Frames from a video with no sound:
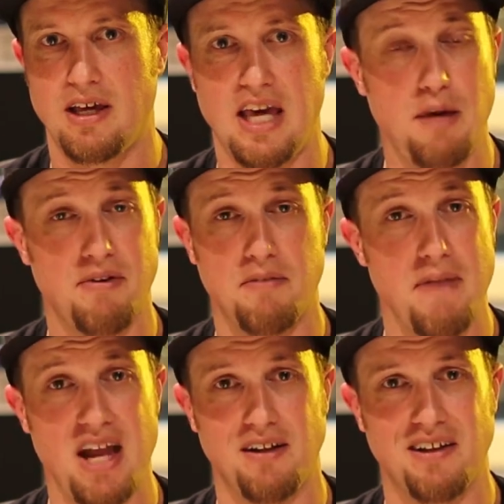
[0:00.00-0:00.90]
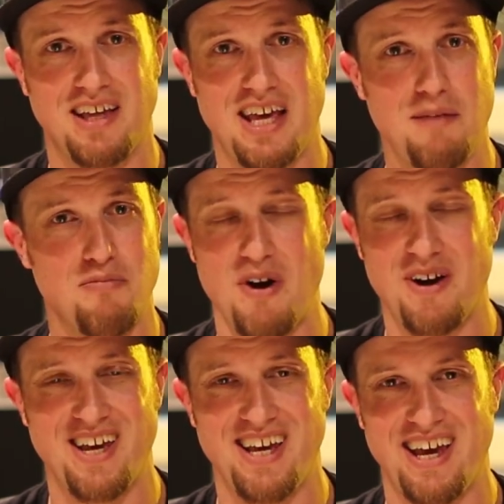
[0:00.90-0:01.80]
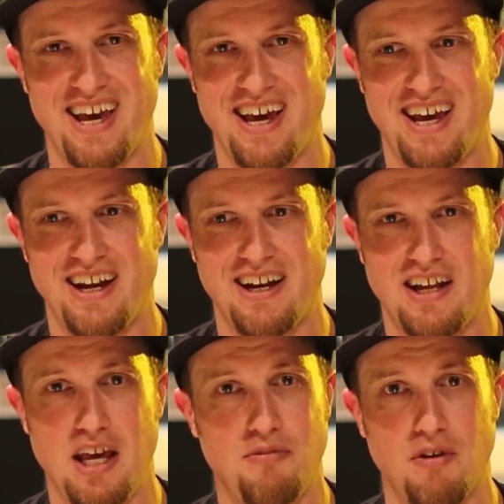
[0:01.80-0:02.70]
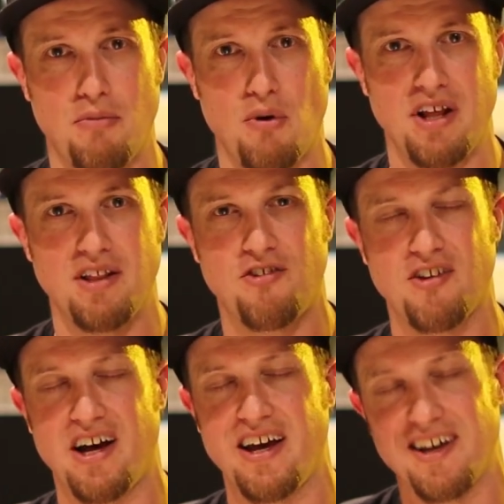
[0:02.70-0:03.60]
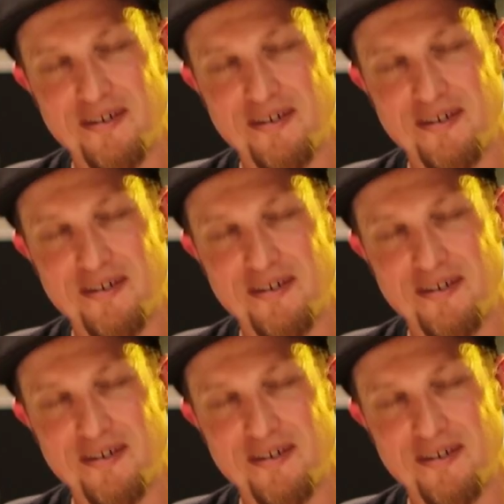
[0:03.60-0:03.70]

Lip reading: keep it metal, keep rocking, and keep supporting the Psy.